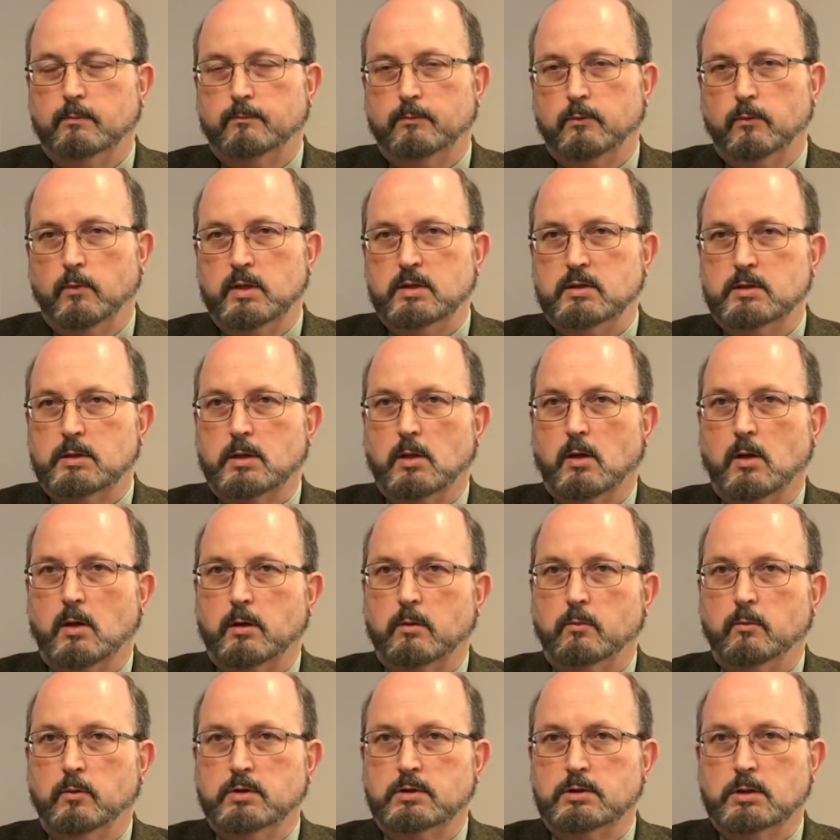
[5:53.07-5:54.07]
forensic
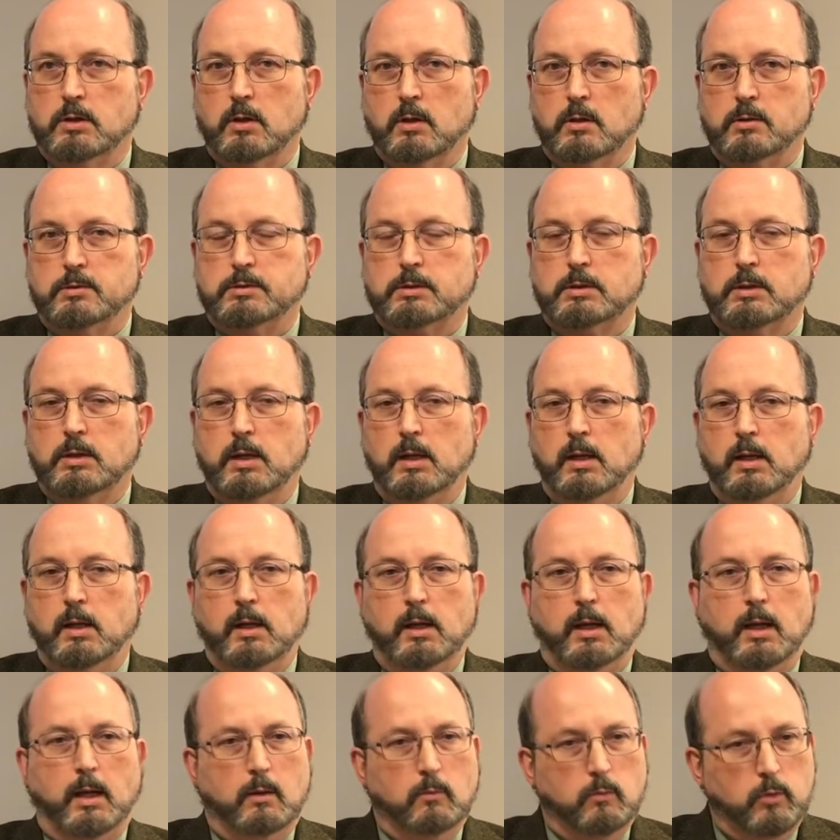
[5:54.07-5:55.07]
audit results,
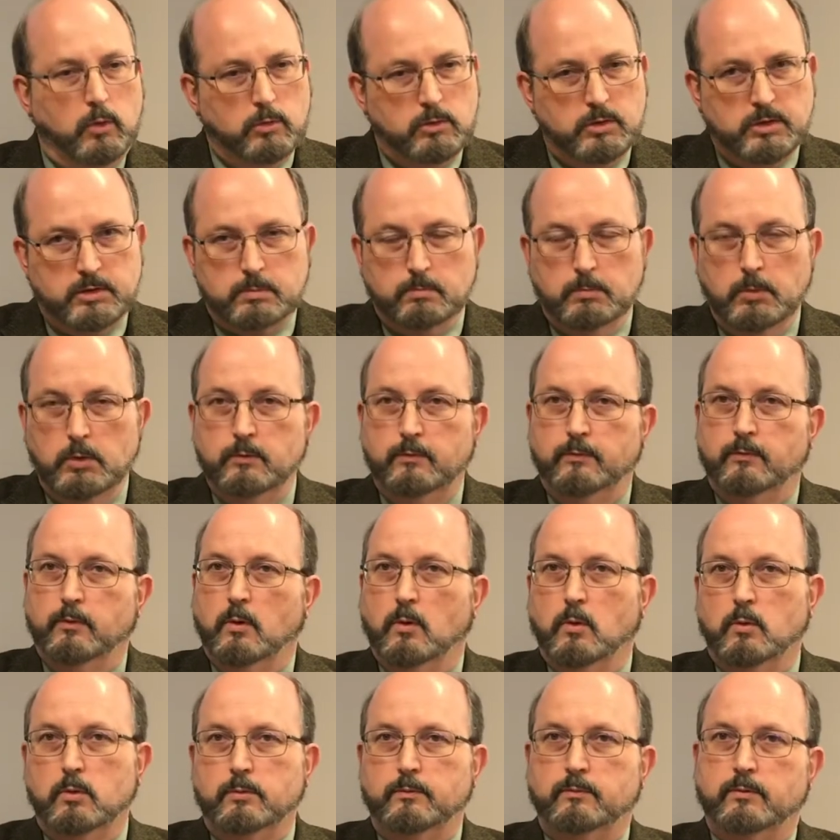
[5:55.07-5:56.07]
and we'll just move
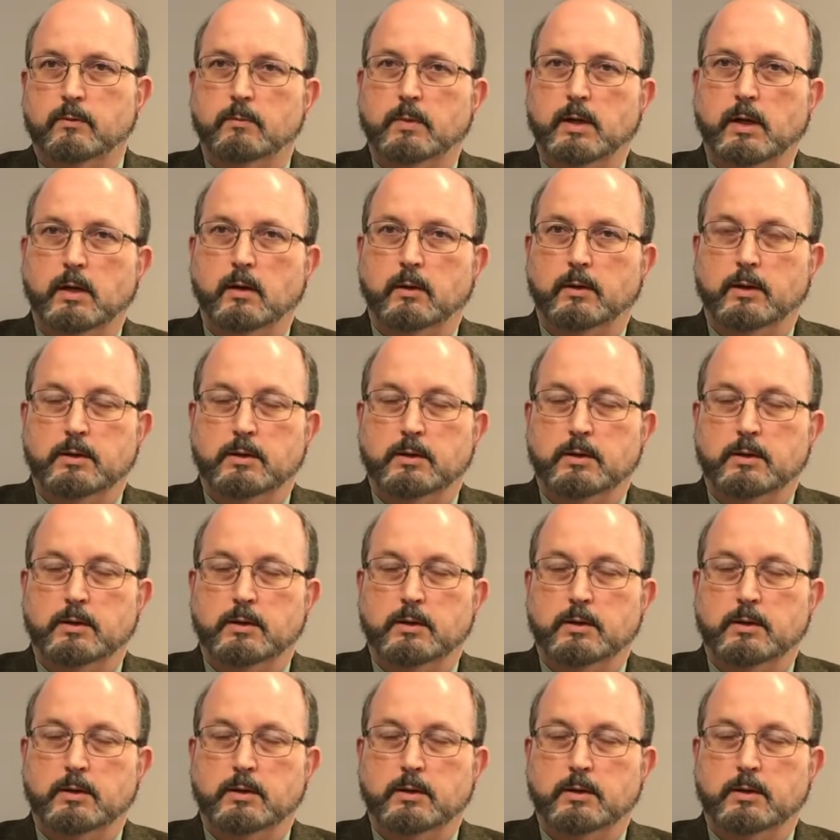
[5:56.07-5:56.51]
forward from there.